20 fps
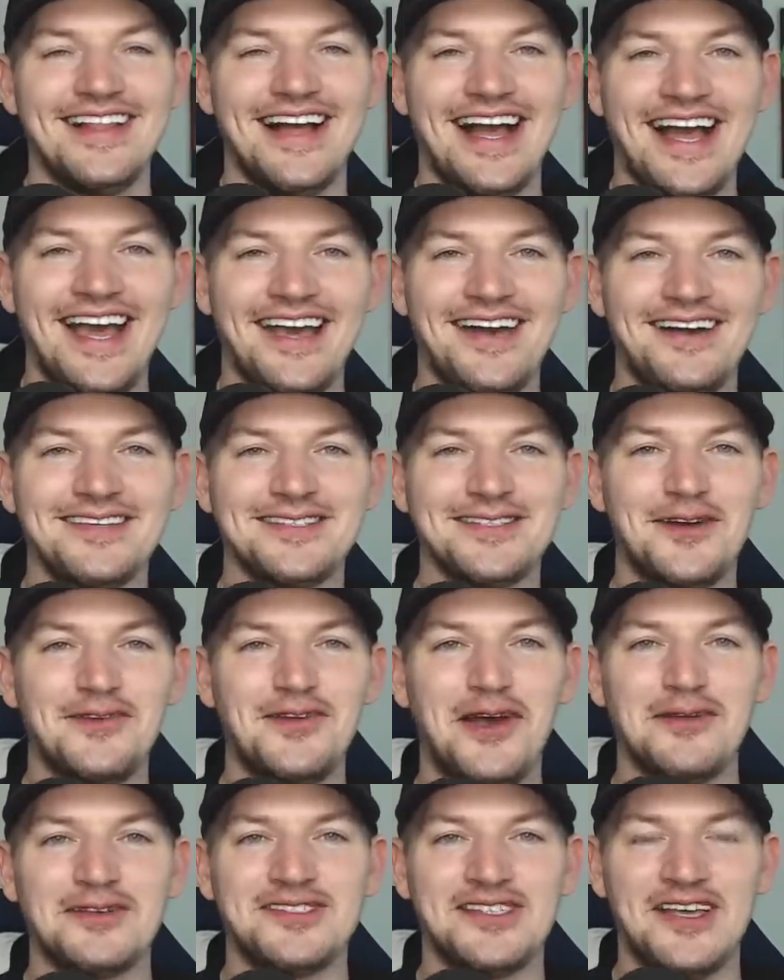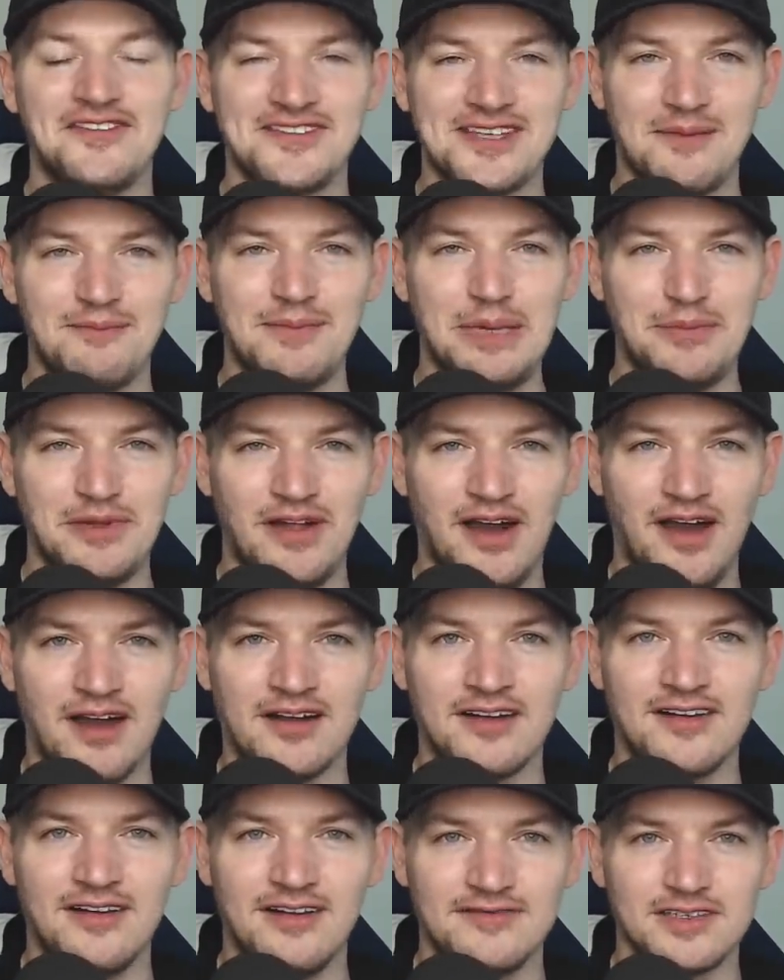I also know if some people are
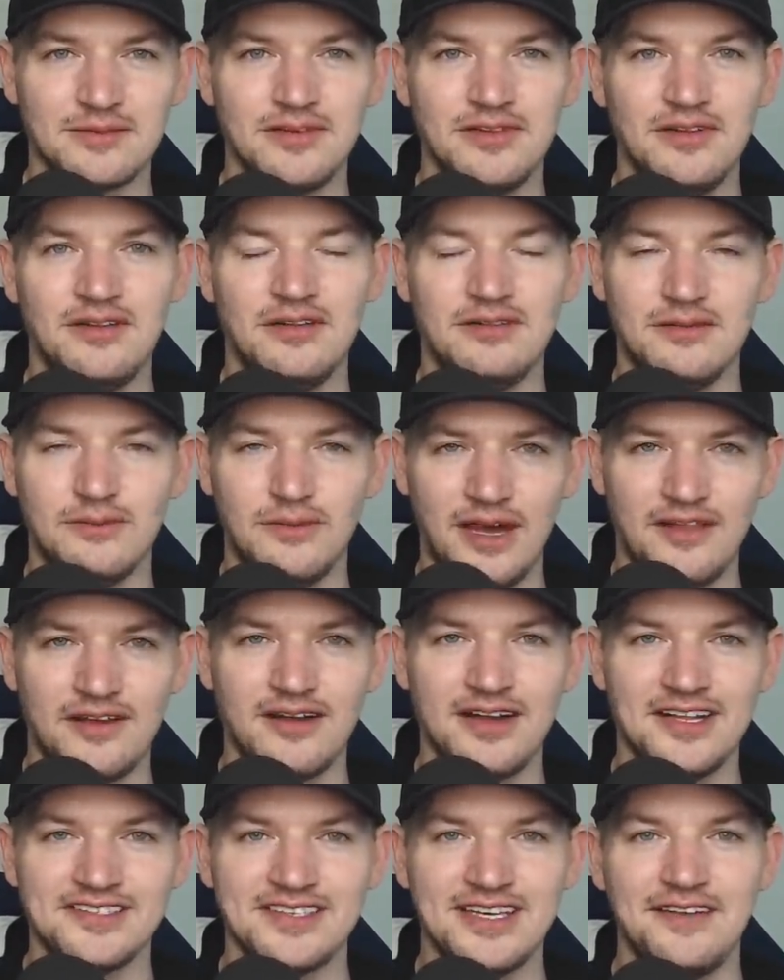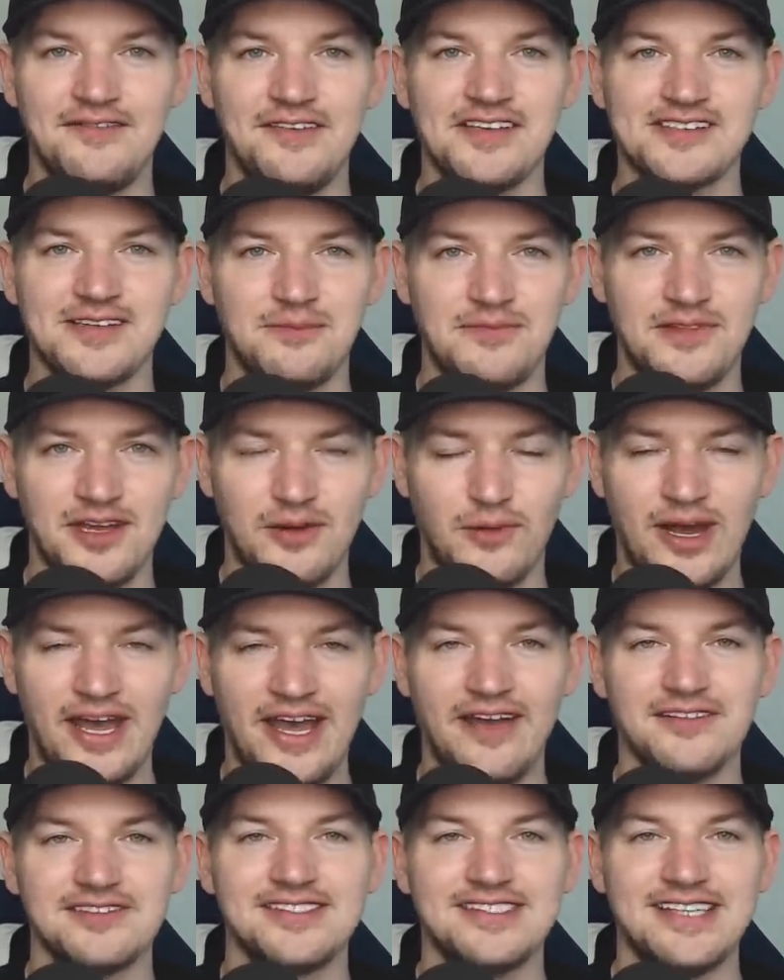uncomfortable, whether it's giving something
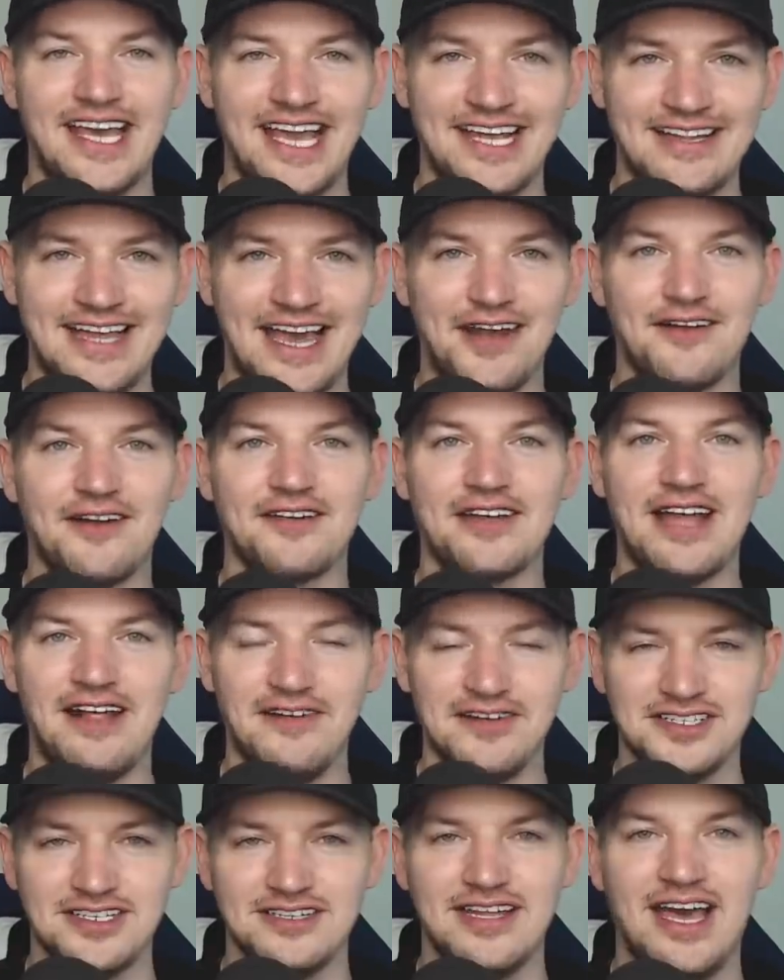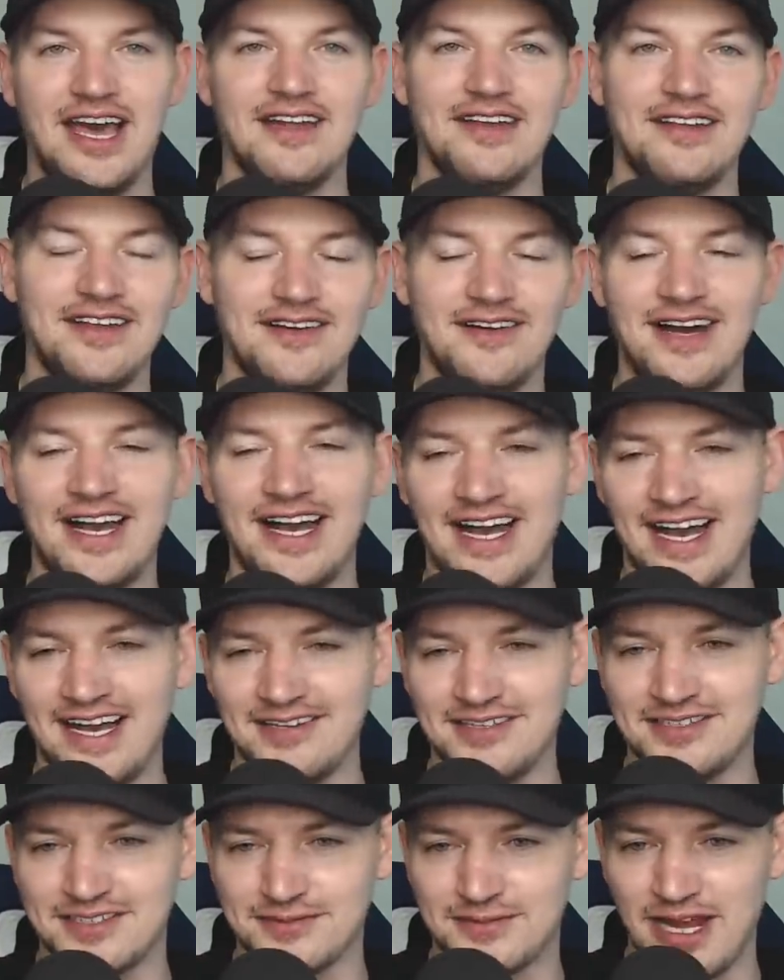away or saying that or acknowledging that, you know, I,
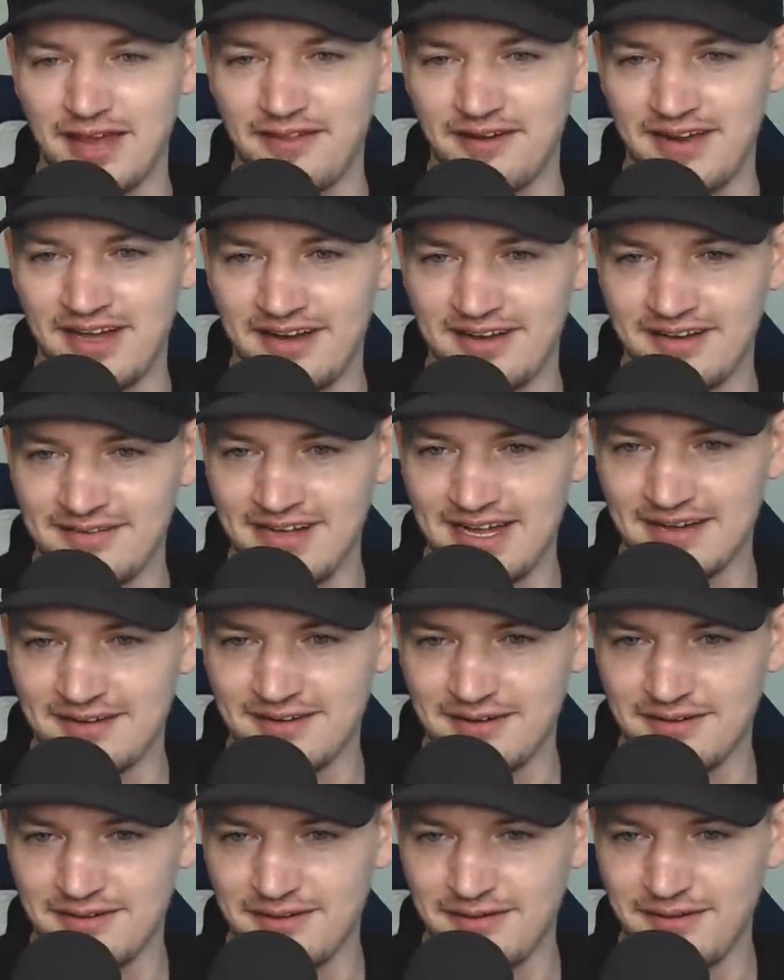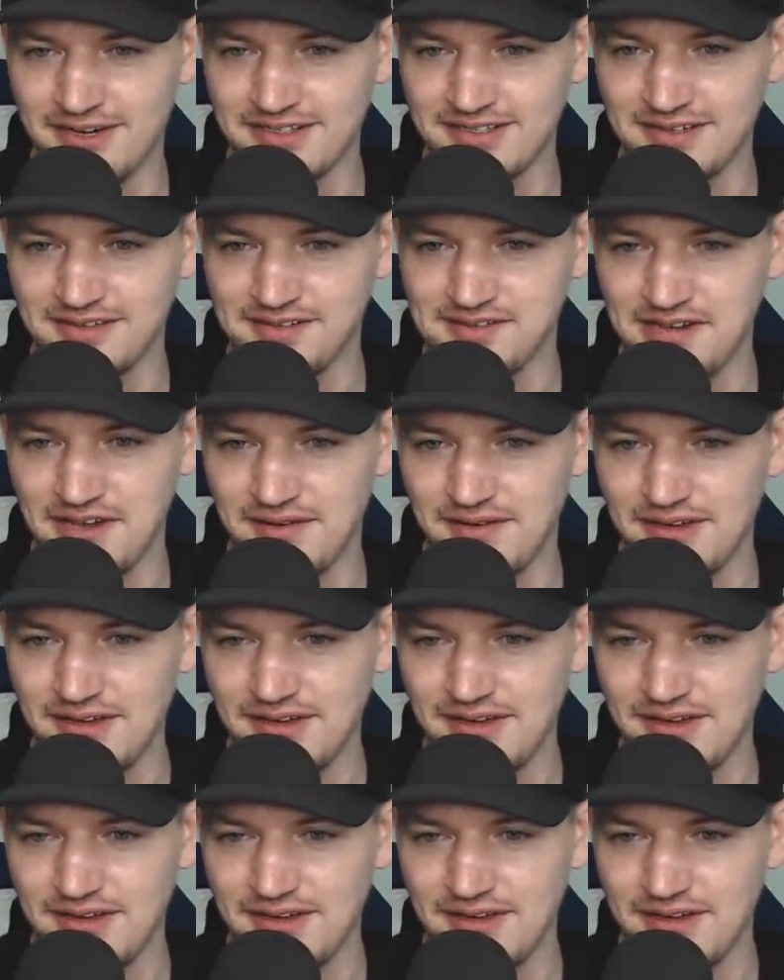I'd just rather not not go to the question. So